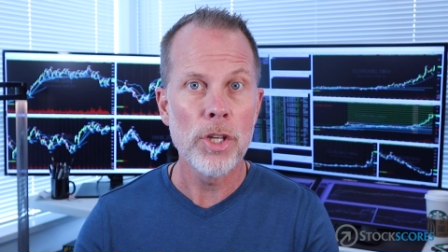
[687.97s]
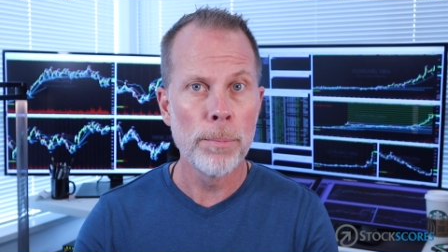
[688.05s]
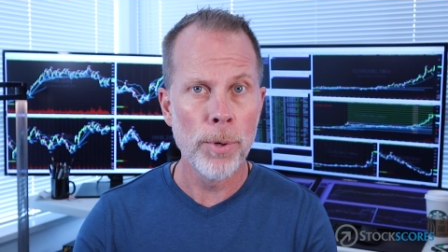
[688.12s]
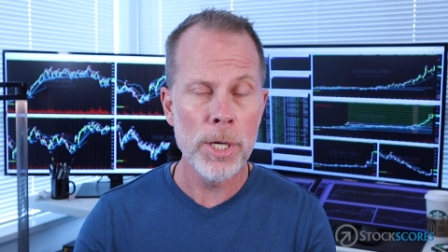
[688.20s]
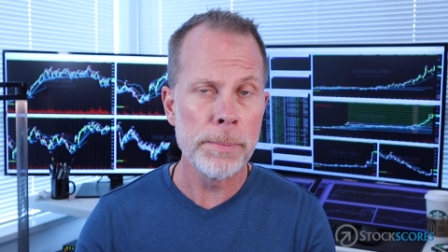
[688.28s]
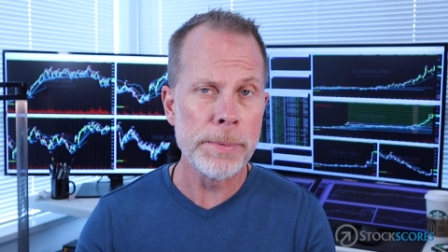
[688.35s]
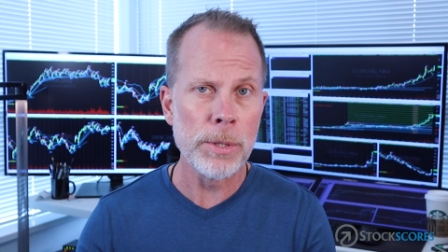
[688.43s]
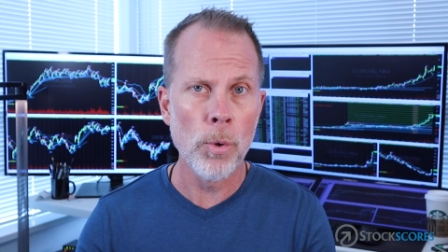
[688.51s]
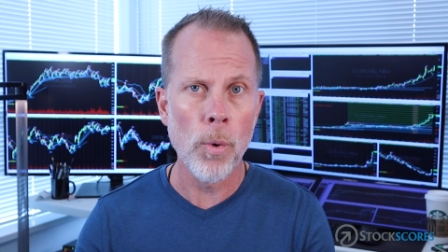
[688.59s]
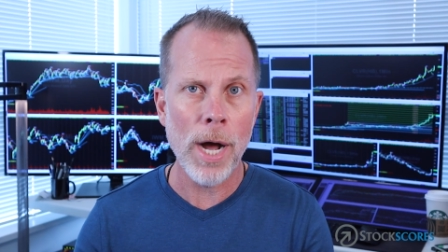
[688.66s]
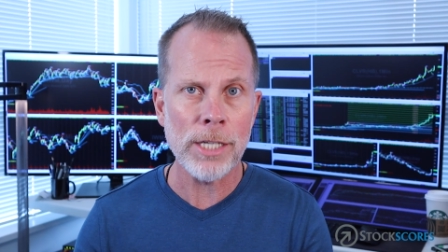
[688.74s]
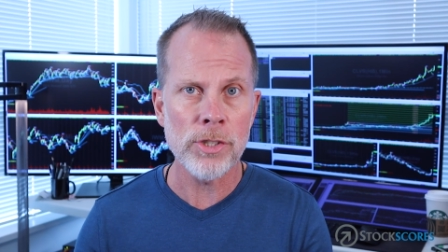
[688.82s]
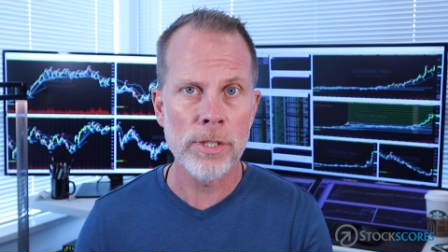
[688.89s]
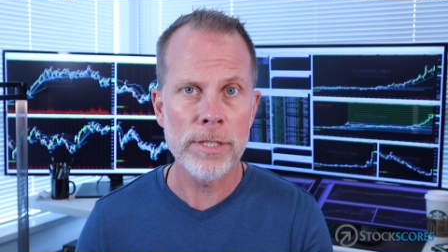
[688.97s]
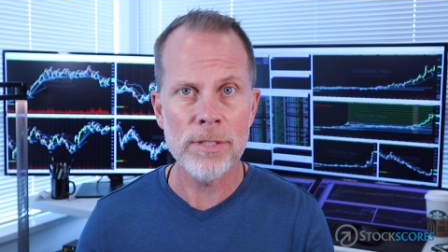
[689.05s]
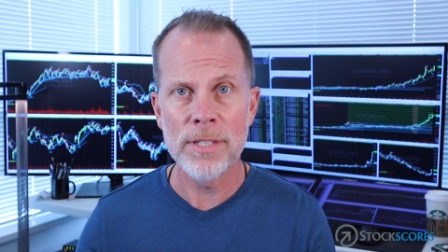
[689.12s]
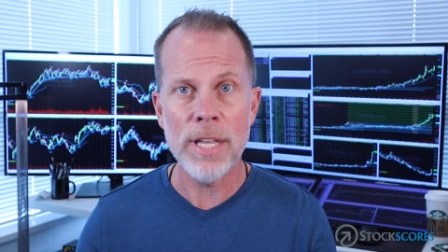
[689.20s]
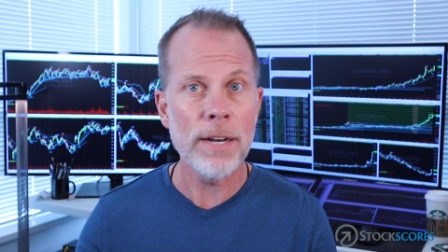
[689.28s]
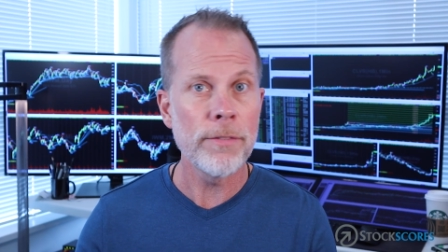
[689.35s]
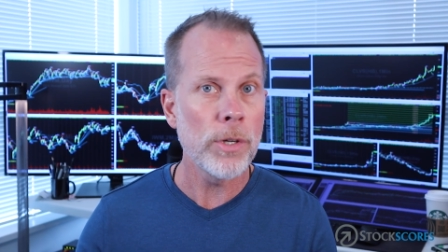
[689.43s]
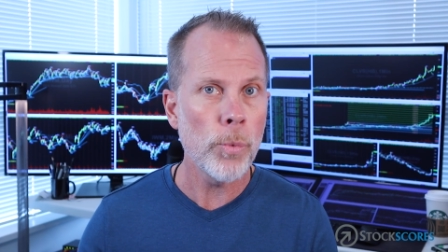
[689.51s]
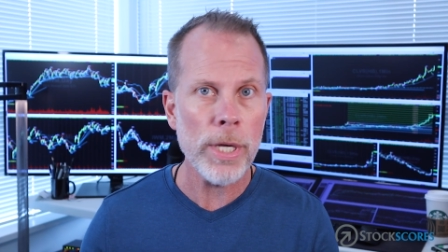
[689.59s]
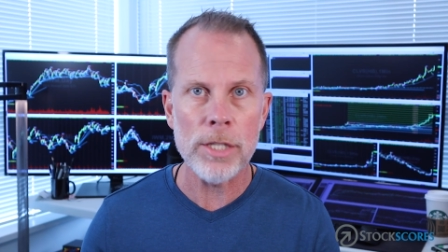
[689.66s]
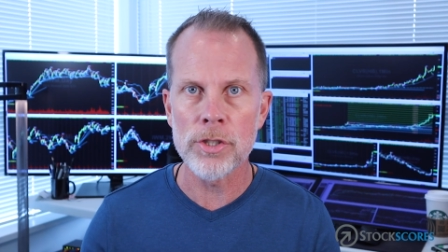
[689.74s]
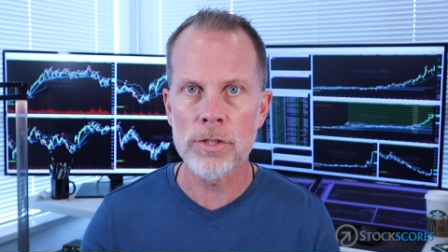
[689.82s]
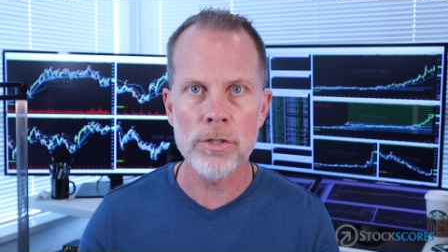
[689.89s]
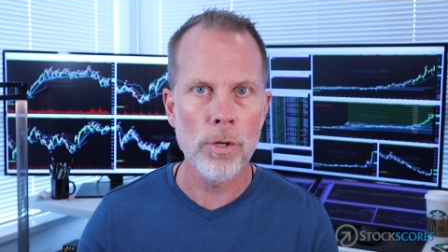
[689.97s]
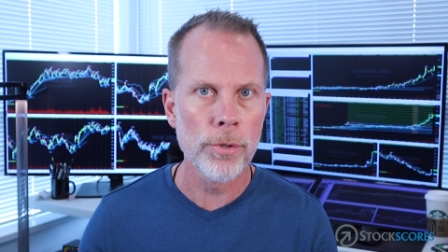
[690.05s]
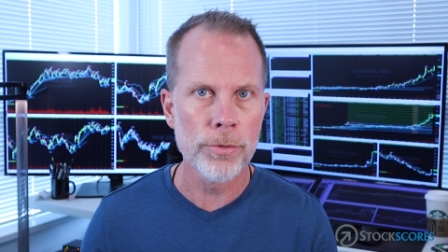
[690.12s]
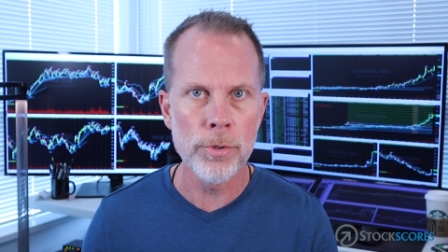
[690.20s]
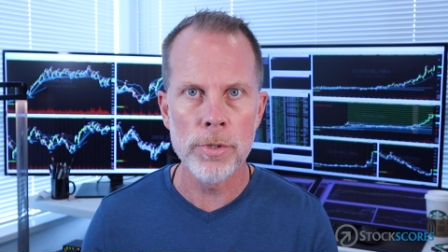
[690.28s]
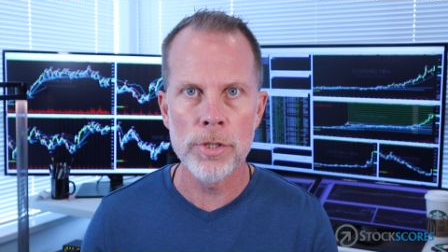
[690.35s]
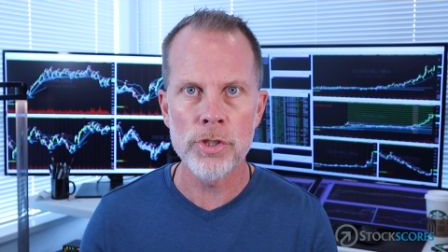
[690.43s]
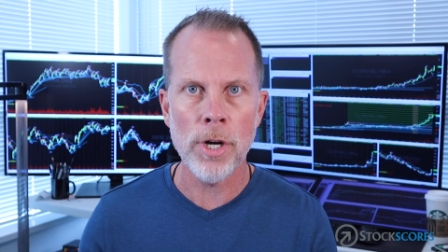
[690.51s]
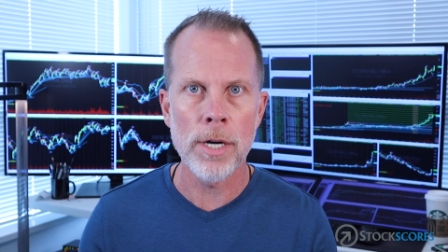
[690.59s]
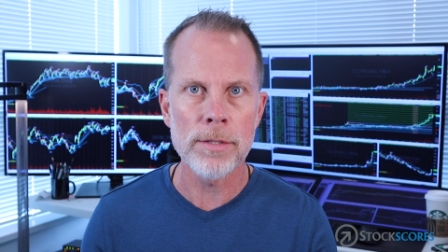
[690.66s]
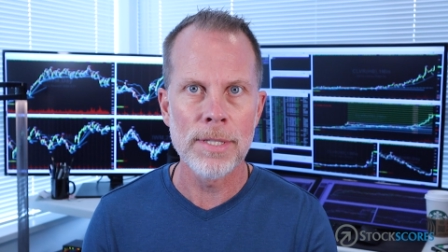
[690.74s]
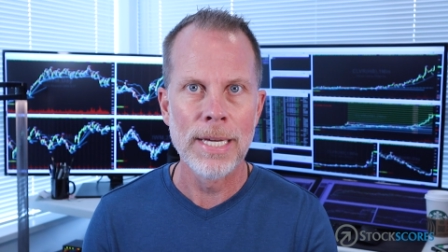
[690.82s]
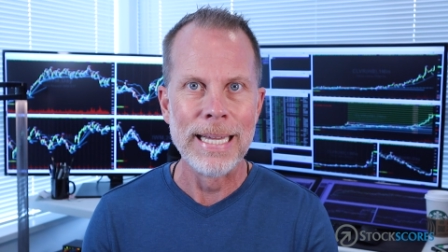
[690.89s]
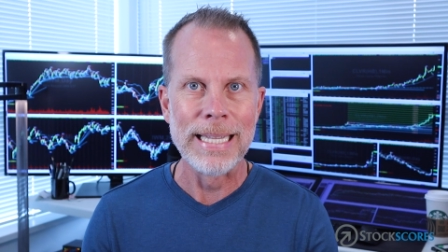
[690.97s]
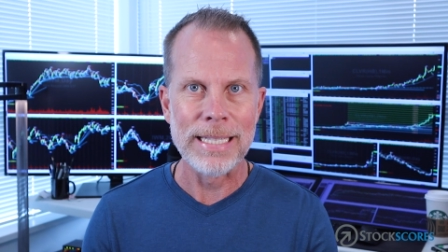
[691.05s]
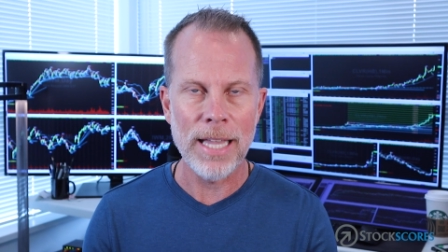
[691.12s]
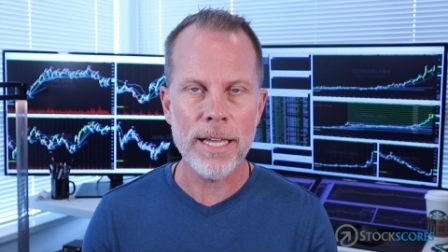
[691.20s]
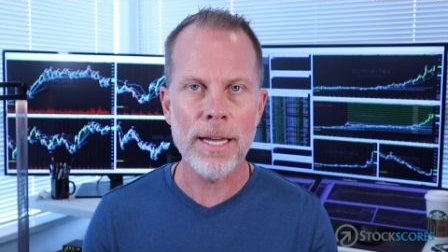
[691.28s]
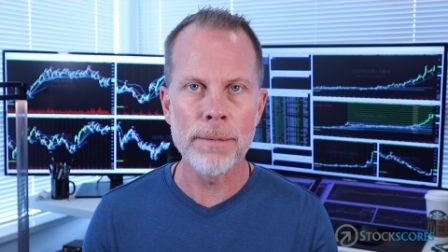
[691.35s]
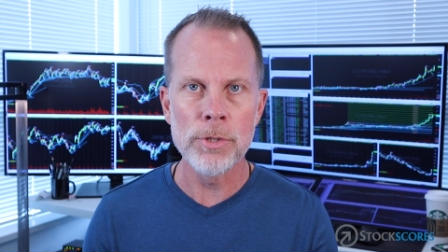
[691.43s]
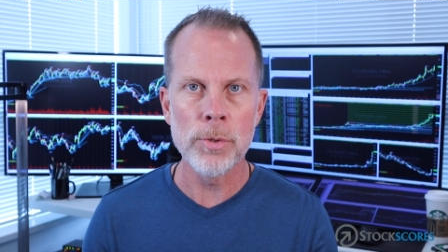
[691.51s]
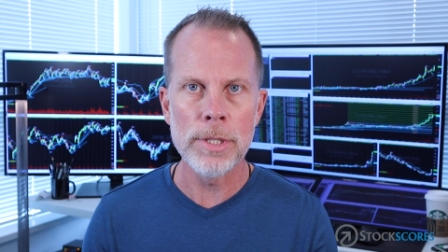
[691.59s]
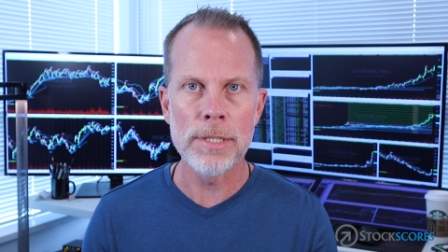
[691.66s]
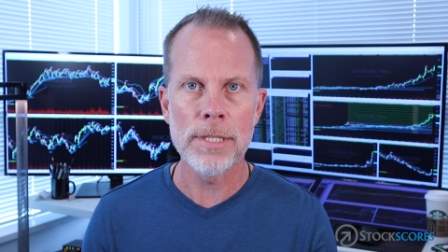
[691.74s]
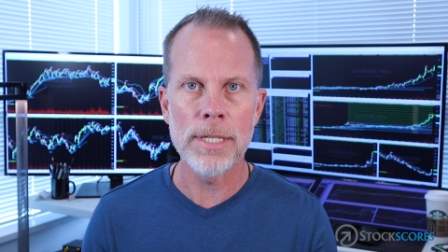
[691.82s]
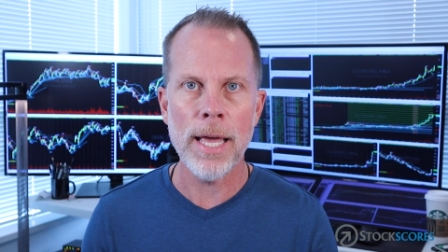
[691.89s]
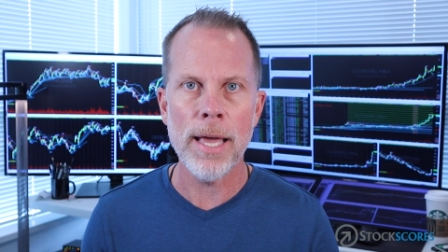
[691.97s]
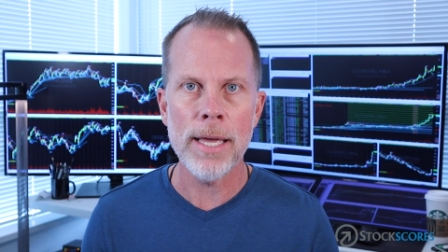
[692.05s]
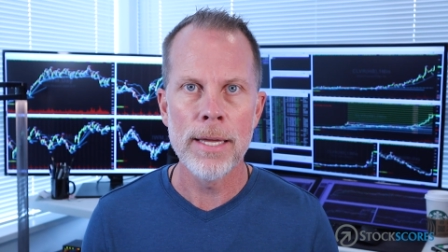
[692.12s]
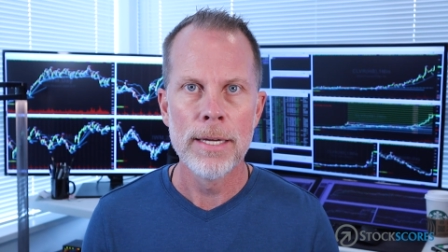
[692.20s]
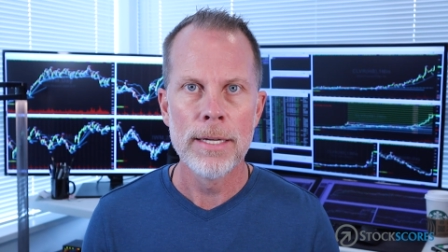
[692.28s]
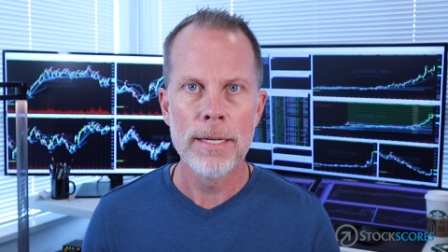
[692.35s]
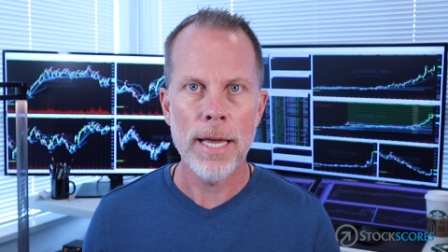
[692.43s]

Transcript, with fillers: you put them into a watch list, and then every week just go through the charts like I'm doing today,